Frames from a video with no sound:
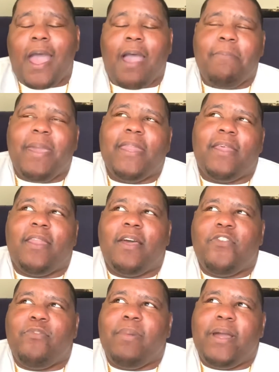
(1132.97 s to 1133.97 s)
I made
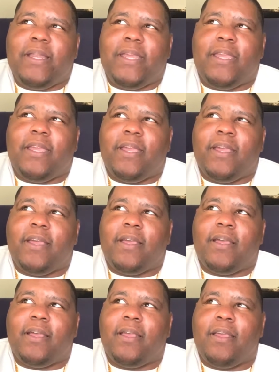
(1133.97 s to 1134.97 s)
enough money
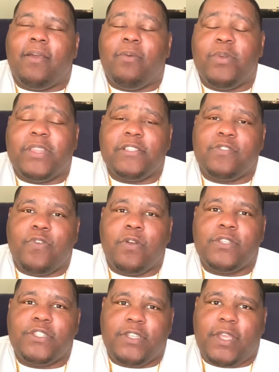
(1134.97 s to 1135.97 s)
with this
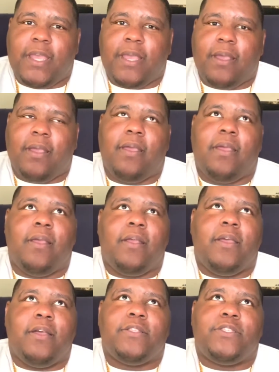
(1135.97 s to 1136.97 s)
first check
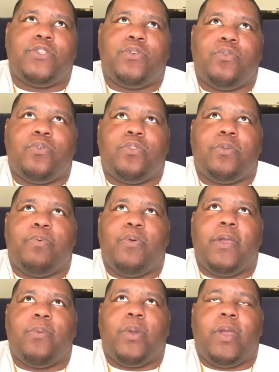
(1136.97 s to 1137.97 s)
to the
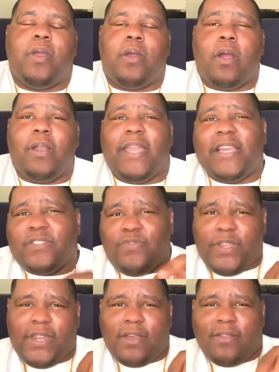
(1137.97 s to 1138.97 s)
point where our next
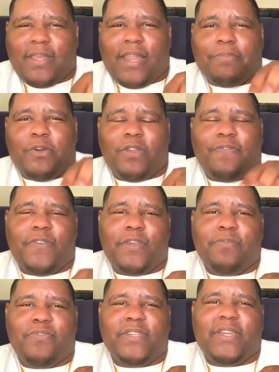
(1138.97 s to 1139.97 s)
video that I'm going to
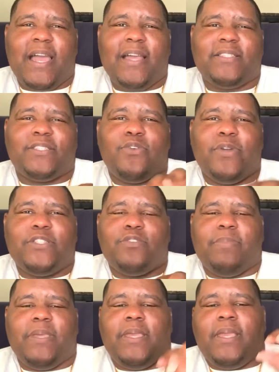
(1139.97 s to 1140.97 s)
film for guys is going
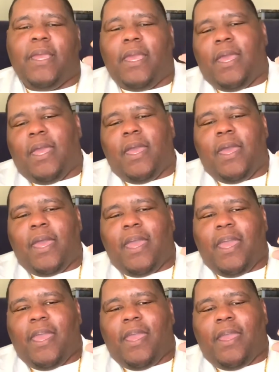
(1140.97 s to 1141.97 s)
to be
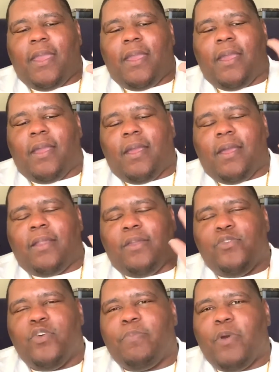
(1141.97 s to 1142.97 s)
a
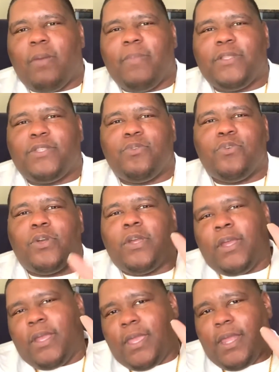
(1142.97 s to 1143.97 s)
new apartment tour
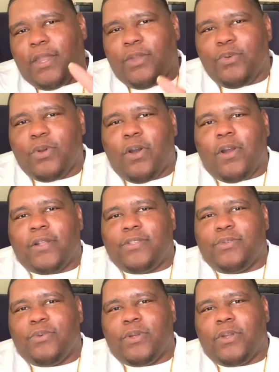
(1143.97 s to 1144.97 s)
and a new car
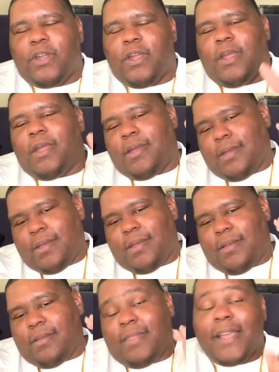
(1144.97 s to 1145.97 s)
tour.
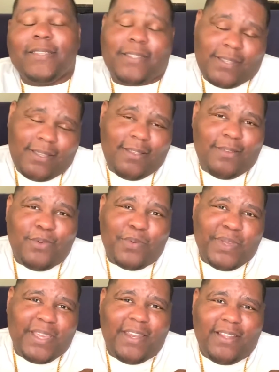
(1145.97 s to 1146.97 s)
That's
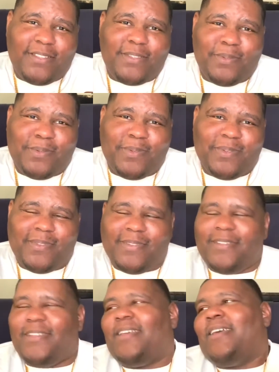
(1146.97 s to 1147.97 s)
what we get into.
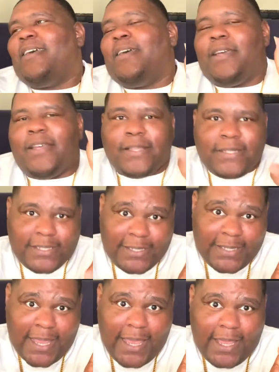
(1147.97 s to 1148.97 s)

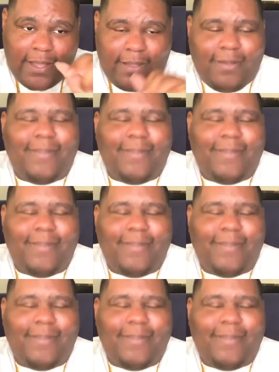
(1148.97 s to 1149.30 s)
Psych.